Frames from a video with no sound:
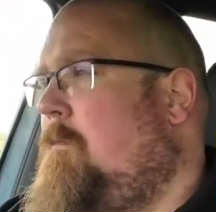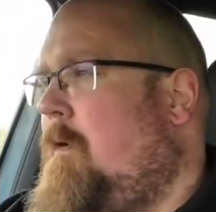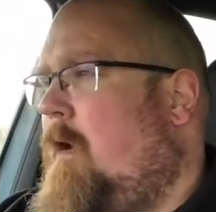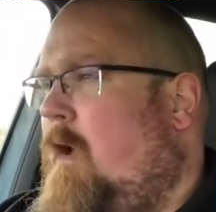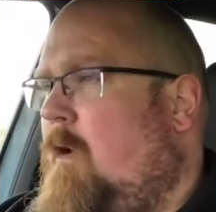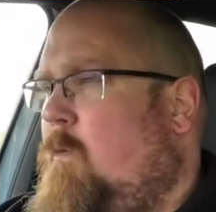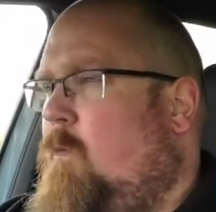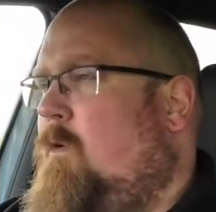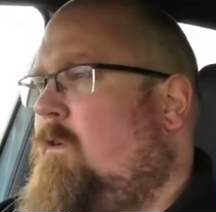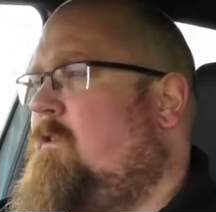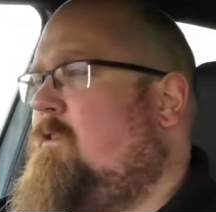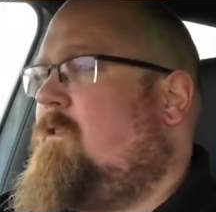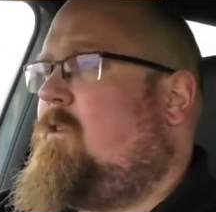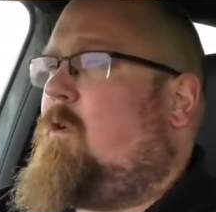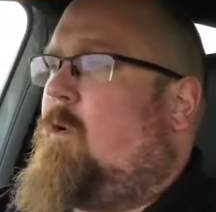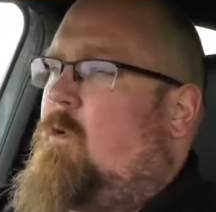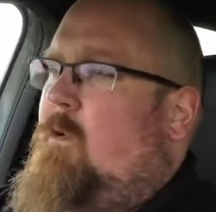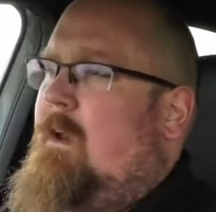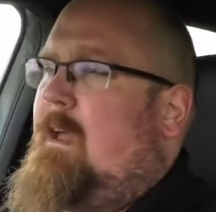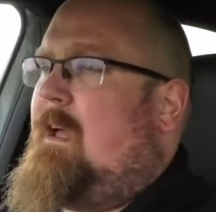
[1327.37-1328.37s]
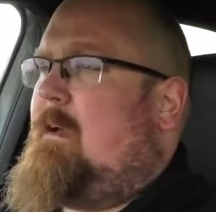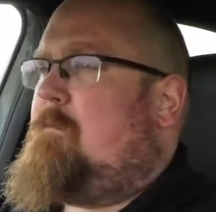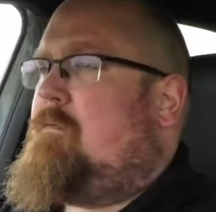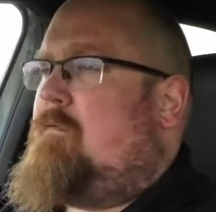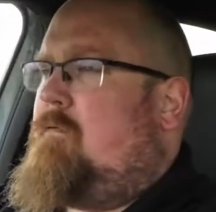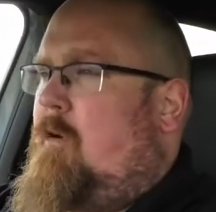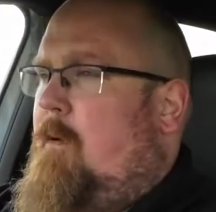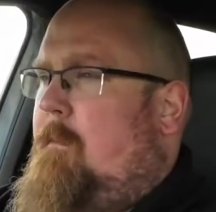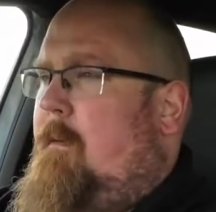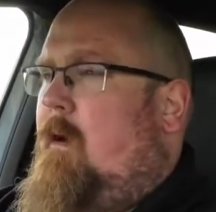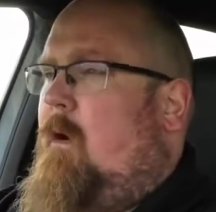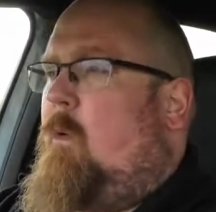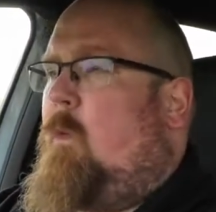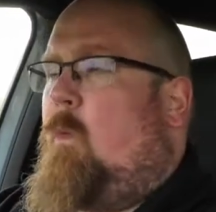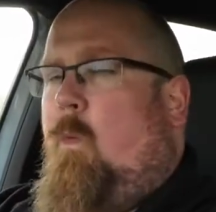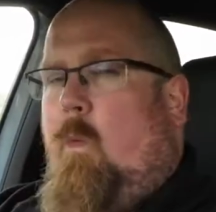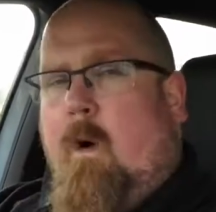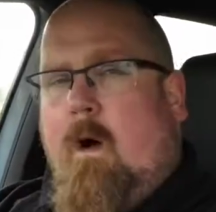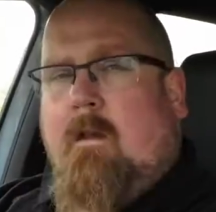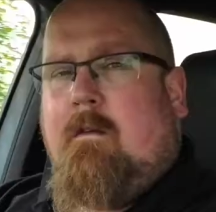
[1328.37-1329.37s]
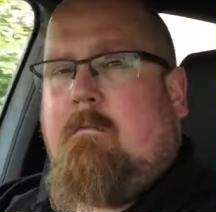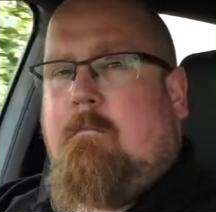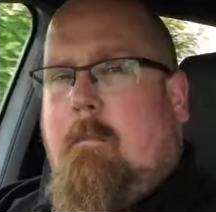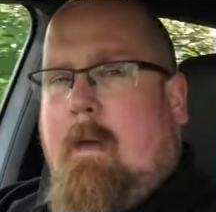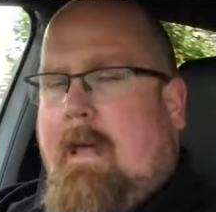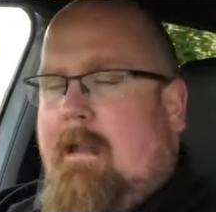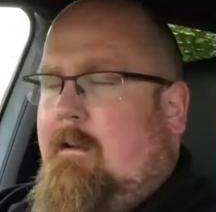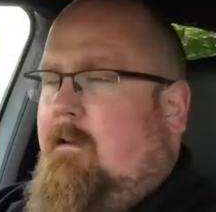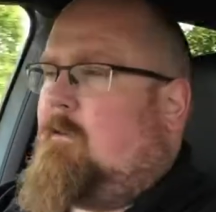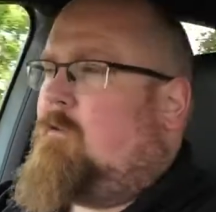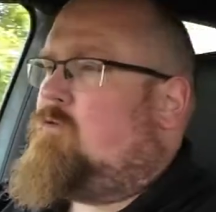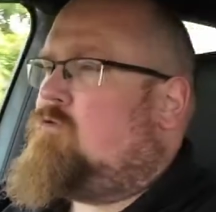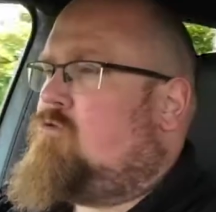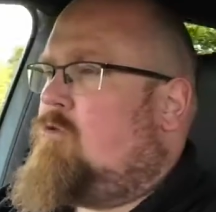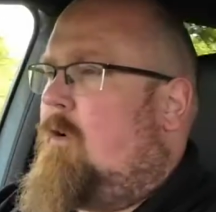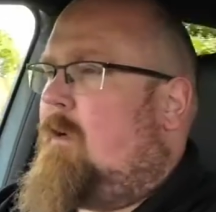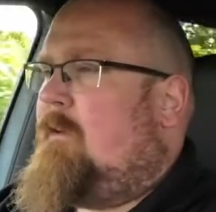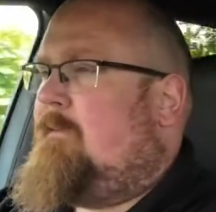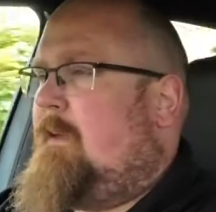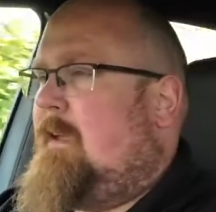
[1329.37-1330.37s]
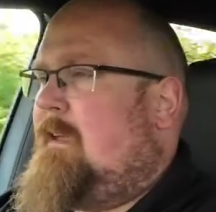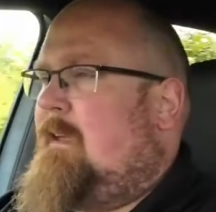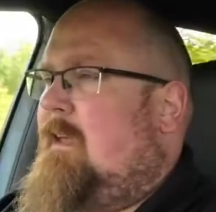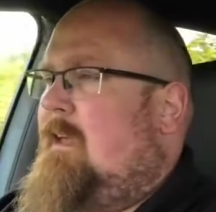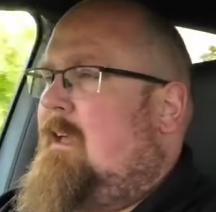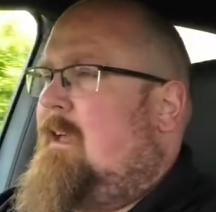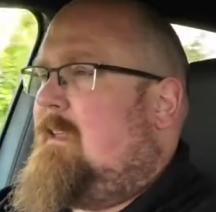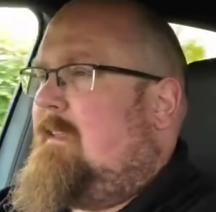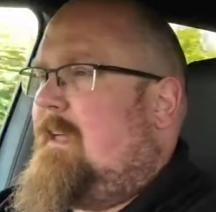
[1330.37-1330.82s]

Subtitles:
but I wouldn't call it proper one-pedal driving